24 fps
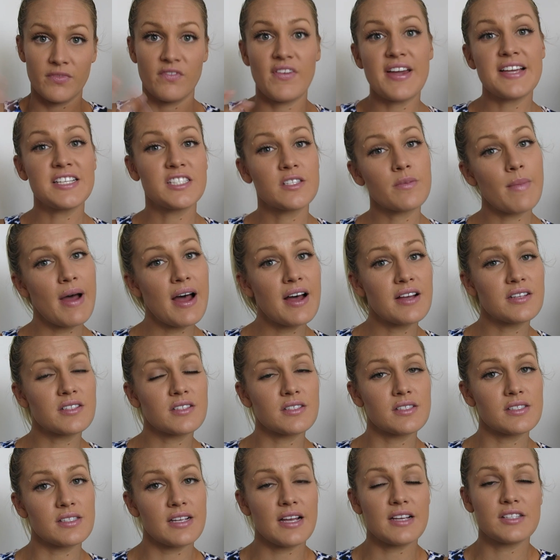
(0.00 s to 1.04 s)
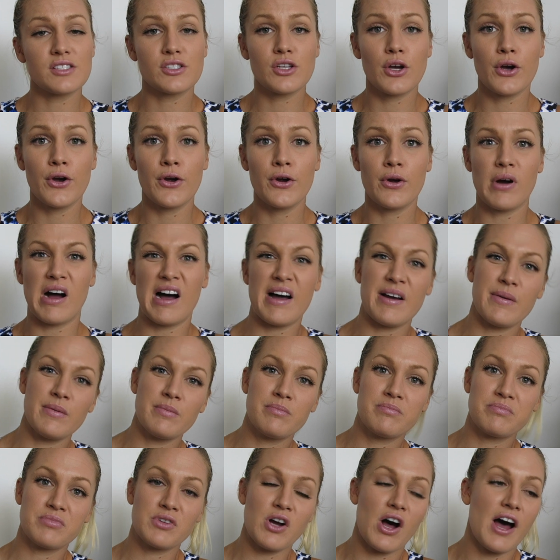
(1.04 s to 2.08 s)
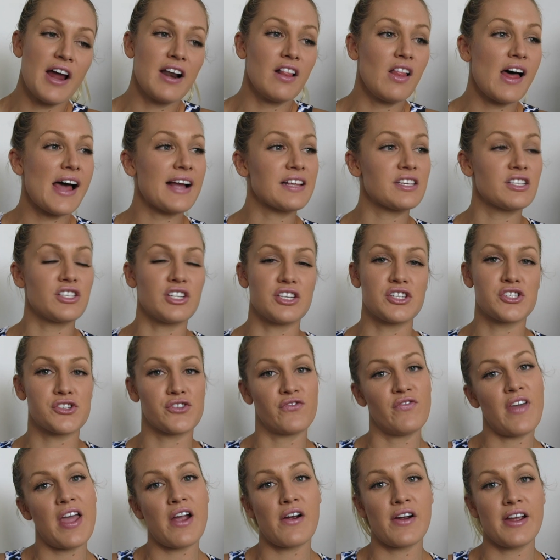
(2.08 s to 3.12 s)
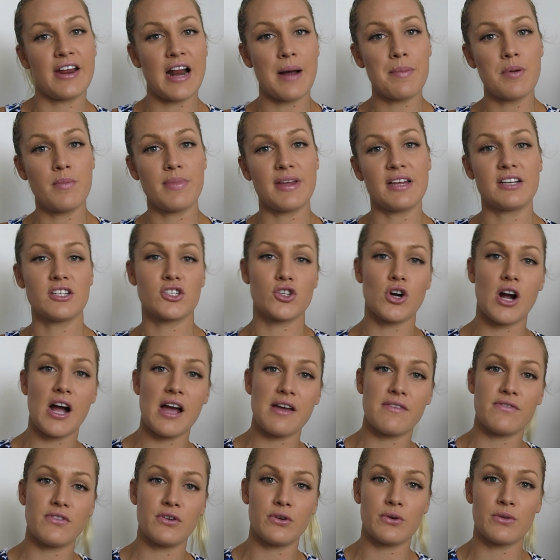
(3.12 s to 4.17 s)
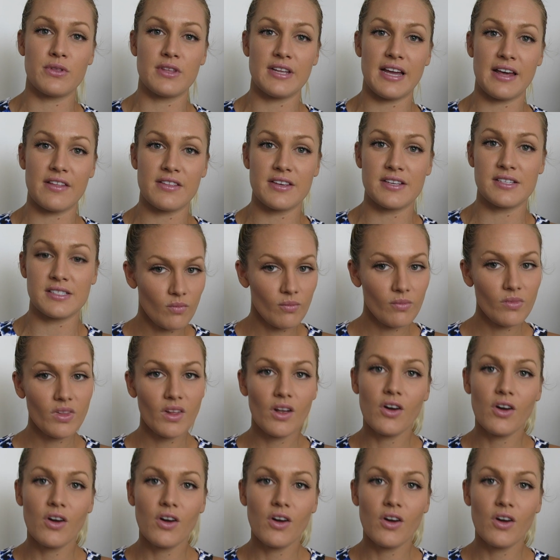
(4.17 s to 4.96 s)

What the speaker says: face masks, so I kind of like to just vary it up a bit, try a few of the others.